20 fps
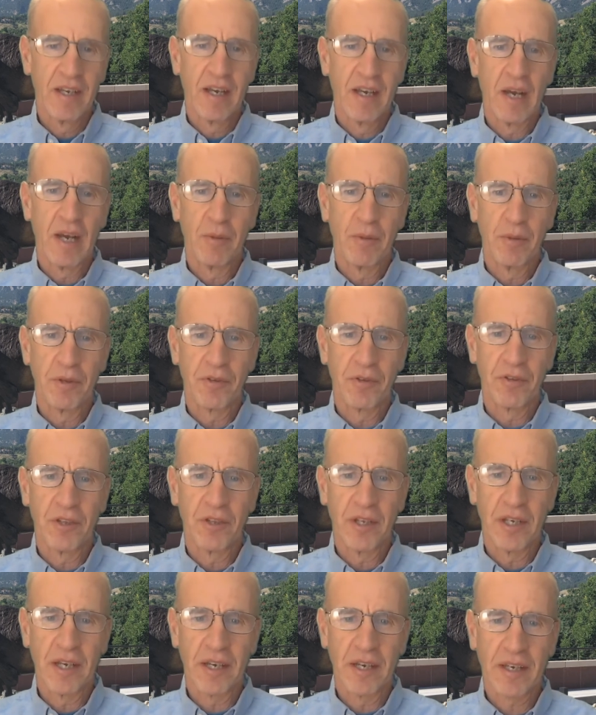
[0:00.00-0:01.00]
I was
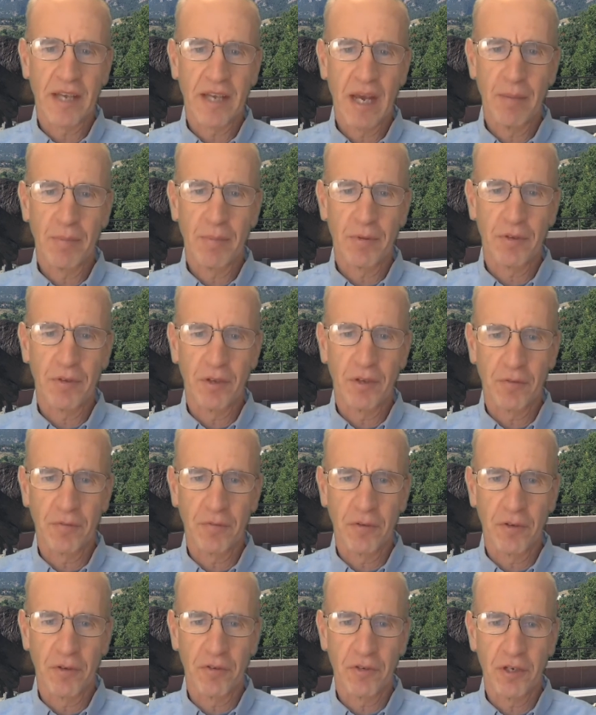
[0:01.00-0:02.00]
the campus's
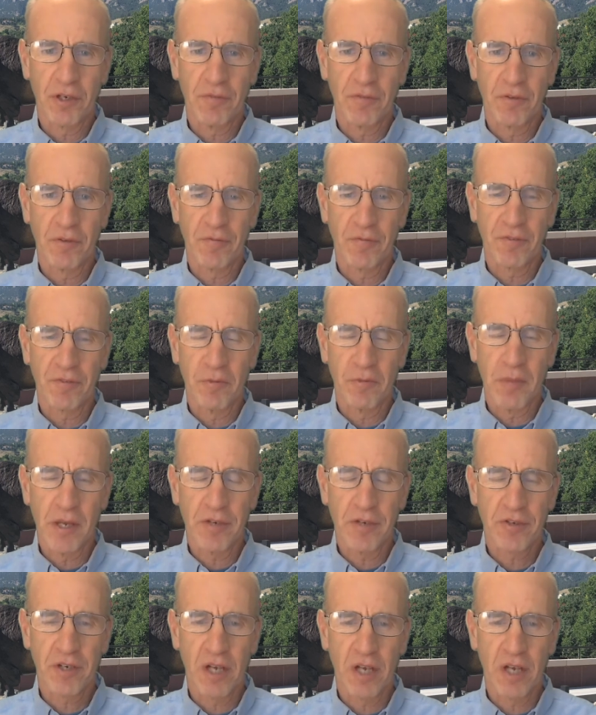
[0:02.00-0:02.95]
first chief information